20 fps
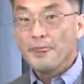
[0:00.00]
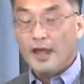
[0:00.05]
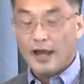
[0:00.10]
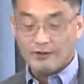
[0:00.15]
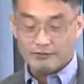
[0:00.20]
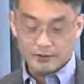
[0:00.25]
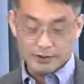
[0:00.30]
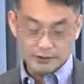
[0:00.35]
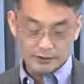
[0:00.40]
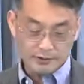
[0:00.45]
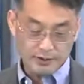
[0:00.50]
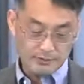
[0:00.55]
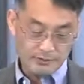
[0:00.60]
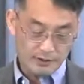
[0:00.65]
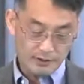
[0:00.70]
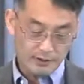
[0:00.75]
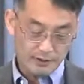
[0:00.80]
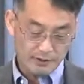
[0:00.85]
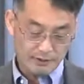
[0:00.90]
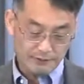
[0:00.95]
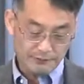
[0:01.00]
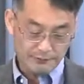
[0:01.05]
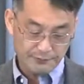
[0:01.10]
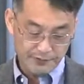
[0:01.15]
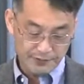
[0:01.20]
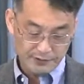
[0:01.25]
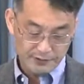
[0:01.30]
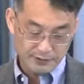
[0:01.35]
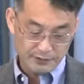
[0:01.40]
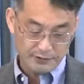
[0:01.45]
After a summer of
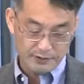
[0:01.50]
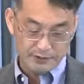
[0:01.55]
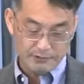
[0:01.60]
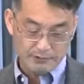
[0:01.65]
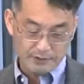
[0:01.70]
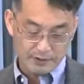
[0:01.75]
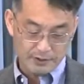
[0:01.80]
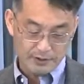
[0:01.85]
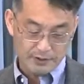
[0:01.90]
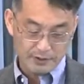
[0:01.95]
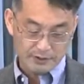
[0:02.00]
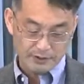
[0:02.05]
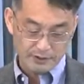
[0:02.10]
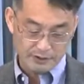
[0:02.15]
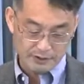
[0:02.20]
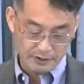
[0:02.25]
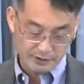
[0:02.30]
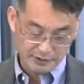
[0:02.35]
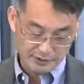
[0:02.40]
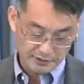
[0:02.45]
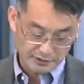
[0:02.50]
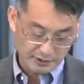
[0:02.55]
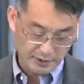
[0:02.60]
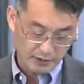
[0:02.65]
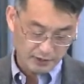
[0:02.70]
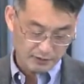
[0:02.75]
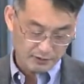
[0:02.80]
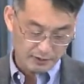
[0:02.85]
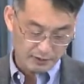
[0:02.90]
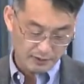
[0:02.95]
feasting on burgers and gushing
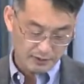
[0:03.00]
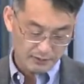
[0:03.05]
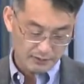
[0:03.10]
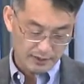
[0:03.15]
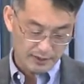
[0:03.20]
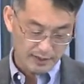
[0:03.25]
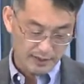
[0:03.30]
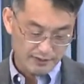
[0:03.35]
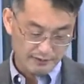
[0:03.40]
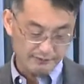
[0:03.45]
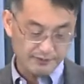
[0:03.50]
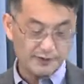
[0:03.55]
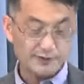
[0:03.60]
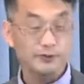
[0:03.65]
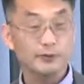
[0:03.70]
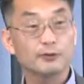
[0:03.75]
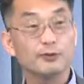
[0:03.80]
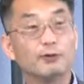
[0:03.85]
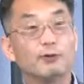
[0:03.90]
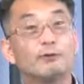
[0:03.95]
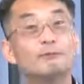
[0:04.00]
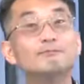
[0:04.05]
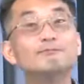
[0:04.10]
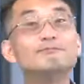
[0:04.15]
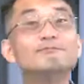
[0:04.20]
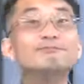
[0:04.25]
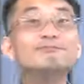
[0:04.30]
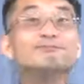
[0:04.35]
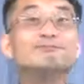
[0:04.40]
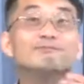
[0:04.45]
down Coke, I had a physical.
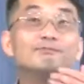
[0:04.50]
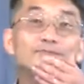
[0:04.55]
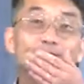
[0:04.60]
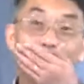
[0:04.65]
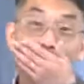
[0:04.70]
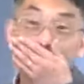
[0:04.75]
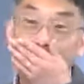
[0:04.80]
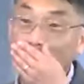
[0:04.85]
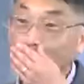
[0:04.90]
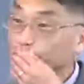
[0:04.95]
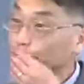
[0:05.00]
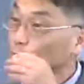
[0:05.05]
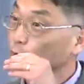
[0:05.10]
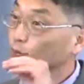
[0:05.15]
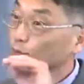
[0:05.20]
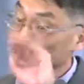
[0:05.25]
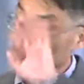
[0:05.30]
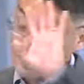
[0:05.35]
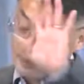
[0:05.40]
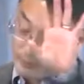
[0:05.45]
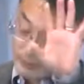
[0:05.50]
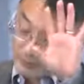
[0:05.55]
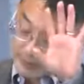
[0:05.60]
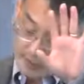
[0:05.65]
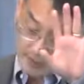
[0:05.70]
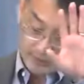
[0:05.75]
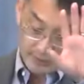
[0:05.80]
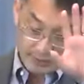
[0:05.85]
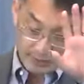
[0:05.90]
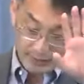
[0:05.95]
I still remember
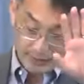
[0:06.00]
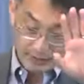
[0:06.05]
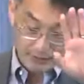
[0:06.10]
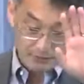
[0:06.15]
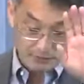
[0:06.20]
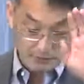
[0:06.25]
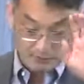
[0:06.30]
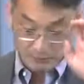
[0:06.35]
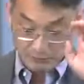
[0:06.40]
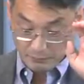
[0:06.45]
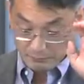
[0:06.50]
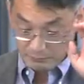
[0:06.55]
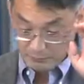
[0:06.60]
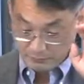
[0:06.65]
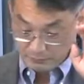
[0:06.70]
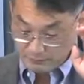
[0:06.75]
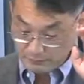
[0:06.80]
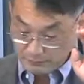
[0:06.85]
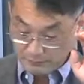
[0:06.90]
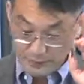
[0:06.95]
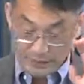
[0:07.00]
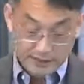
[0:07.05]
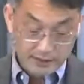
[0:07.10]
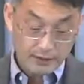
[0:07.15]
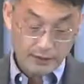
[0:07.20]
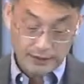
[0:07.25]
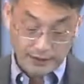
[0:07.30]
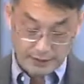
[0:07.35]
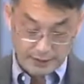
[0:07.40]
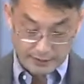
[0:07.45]
that day with great
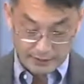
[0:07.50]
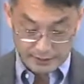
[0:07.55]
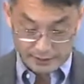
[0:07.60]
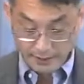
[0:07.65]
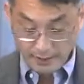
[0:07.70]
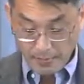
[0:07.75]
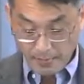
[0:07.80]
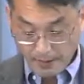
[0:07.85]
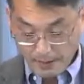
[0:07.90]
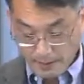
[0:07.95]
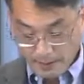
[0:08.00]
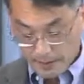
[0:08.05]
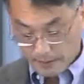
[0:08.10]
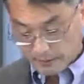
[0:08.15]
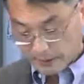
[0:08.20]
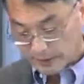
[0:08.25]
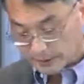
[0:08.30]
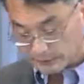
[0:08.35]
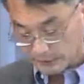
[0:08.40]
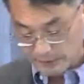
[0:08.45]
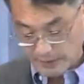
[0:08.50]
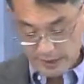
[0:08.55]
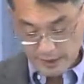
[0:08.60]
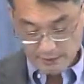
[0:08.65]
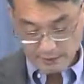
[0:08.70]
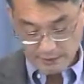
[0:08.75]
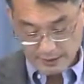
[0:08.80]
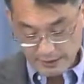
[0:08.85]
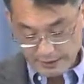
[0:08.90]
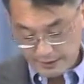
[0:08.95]
clarity because when I
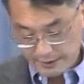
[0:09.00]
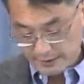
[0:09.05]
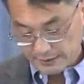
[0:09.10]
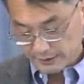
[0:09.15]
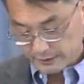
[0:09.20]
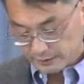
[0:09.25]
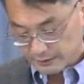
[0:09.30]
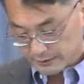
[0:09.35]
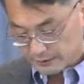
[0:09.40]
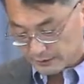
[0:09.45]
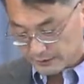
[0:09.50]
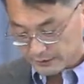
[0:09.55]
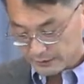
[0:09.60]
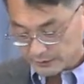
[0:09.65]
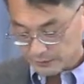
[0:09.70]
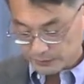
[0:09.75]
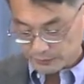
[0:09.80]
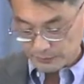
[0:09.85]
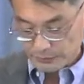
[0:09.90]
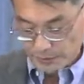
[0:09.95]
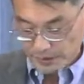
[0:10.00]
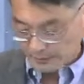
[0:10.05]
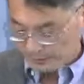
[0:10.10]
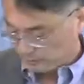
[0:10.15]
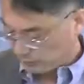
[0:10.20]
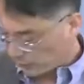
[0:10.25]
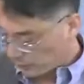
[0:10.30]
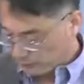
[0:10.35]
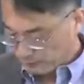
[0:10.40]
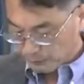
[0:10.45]
went in, the nurse took my
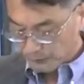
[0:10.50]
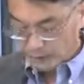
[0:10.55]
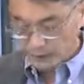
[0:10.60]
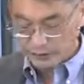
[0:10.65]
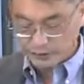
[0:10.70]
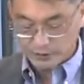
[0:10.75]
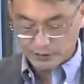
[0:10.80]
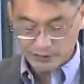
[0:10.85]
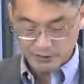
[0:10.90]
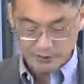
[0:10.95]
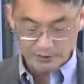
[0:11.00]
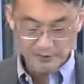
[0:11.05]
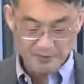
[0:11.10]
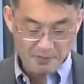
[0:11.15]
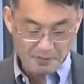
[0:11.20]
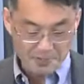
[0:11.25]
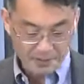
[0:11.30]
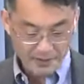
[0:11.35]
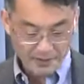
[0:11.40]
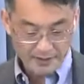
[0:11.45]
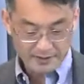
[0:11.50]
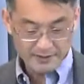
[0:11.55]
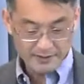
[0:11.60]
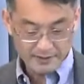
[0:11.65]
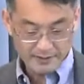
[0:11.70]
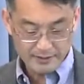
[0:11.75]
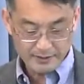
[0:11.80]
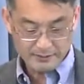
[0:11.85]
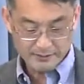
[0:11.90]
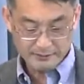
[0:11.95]
blood pressure and
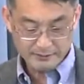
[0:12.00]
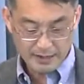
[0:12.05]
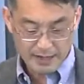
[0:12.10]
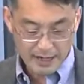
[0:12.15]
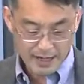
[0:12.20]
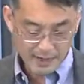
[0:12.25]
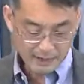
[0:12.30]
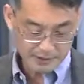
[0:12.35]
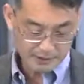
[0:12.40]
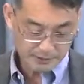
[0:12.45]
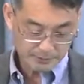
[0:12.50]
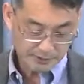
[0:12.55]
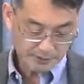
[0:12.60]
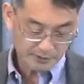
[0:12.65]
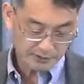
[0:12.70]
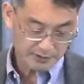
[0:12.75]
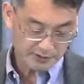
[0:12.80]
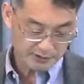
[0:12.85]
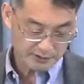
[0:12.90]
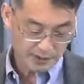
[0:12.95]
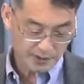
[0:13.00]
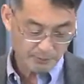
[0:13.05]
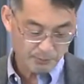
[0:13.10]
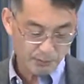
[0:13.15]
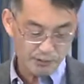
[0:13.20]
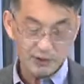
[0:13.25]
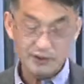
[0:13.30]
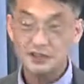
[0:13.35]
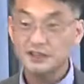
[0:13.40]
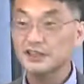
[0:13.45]
then asked me to step
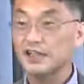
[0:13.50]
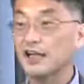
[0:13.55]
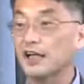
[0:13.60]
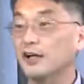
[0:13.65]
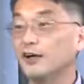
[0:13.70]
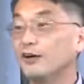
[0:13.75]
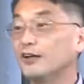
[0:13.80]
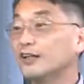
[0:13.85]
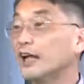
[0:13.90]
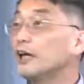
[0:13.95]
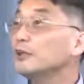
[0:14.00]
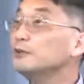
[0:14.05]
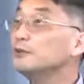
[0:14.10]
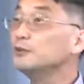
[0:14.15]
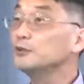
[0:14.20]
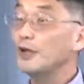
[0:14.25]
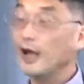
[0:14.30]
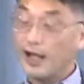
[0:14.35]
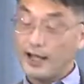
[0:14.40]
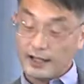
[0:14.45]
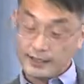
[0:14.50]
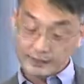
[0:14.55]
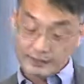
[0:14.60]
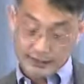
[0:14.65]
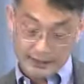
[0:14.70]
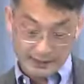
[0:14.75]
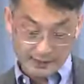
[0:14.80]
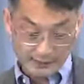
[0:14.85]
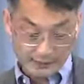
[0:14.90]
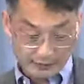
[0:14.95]
on a scale. And I knew I had
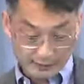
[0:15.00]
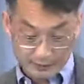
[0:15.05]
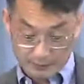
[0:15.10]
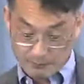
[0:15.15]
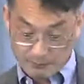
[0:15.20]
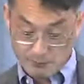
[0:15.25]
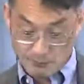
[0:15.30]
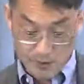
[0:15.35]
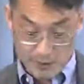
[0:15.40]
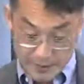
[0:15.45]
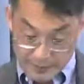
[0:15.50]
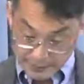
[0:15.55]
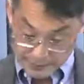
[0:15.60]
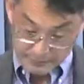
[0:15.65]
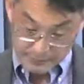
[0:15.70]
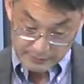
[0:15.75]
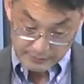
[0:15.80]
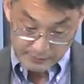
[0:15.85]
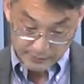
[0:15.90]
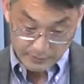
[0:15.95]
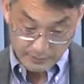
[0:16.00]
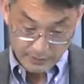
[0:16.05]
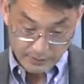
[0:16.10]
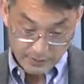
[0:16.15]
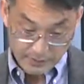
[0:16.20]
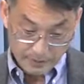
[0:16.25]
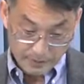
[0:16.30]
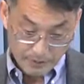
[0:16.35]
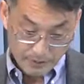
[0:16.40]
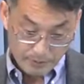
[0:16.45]
gained some weight,
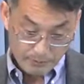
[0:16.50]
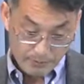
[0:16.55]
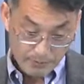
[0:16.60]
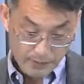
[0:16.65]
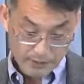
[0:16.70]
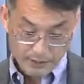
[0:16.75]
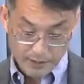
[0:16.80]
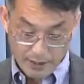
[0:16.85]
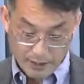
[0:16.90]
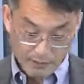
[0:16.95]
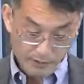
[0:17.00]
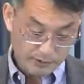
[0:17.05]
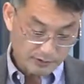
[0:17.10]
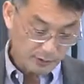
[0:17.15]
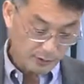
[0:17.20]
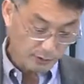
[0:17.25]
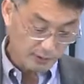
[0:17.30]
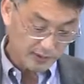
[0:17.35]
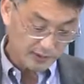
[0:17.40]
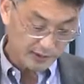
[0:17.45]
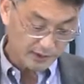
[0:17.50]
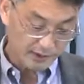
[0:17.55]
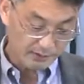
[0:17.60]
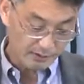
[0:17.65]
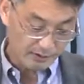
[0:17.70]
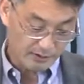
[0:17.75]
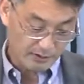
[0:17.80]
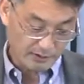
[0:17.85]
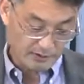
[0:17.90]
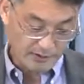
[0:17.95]
but that was a wake
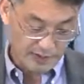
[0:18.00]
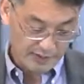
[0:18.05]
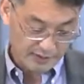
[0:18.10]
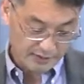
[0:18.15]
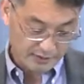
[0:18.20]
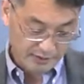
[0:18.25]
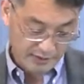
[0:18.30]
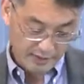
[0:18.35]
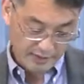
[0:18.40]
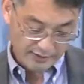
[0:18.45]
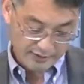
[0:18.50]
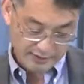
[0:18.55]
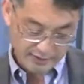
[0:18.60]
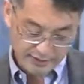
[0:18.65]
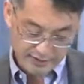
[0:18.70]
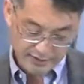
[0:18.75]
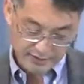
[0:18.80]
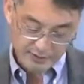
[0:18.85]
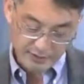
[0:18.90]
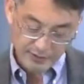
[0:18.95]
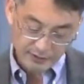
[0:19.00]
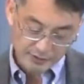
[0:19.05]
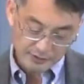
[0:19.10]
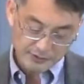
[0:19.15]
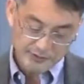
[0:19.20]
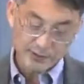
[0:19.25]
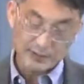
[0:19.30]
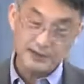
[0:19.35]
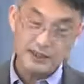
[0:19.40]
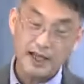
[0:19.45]
up call. I clocked in at
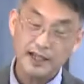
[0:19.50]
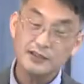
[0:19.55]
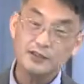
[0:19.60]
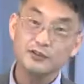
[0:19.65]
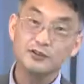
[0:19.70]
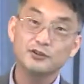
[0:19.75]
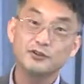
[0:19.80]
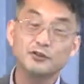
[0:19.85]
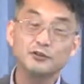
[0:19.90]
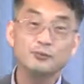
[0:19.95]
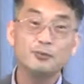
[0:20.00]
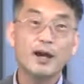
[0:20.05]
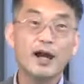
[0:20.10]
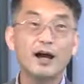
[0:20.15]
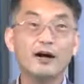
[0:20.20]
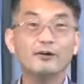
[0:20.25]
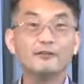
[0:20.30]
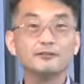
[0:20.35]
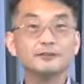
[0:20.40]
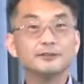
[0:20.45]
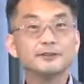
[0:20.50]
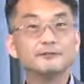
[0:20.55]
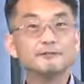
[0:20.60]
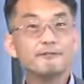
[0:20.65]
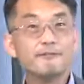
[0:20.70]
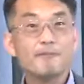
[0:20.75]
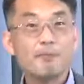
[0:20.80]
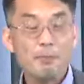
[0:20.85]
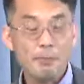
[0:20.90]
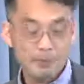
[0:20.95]
192 pounds.
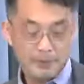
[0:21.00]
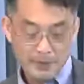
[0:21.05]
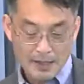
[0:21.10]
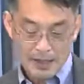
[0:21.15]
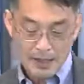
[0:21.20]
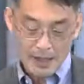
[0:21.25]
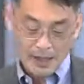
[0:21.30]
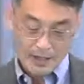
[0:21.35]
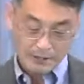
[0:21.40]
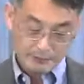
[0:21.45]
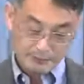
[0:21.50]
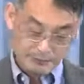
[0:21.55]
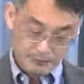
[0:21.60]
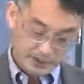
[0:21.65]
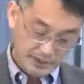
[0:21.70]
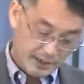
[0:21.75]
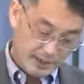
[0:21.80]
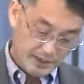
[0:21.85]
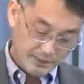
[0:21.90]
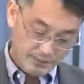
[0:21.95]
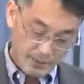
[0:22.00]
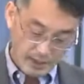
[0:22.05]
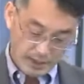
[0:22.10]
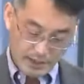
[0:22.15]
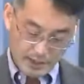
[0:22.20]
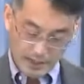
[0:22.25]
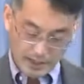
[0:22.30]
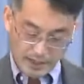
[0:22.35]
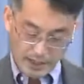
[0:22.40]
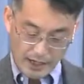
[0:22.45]
At
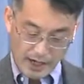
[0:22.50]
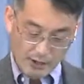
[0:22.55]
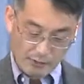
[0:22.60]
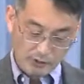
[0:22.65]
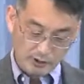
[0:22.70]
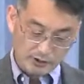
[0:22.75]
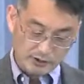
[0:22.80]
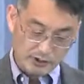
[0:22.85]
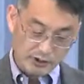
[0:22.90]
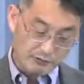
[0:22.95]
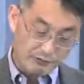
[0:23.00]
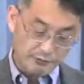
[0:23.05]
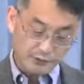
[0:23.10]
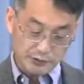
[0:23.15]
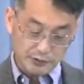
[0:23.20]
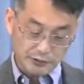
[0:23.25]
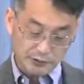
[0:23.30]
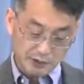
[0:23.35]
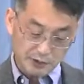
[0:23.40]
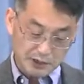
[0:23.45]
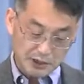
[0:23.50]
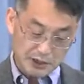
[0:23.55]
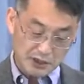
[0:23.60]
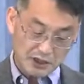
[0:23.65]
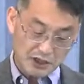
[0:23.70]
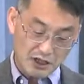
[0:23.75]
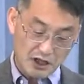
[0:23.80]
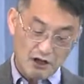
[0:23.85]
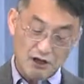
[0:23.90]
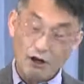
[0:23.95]
BMI, I was officially
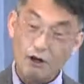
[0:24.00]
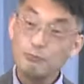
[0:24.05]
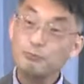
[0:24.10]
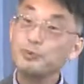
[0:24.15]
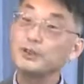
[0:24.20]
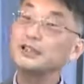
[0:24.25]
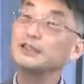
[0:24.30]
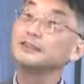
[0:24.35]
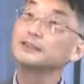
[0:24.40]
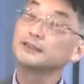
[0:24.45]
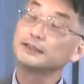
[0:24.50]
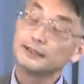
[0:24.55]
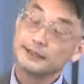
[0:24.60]
obese.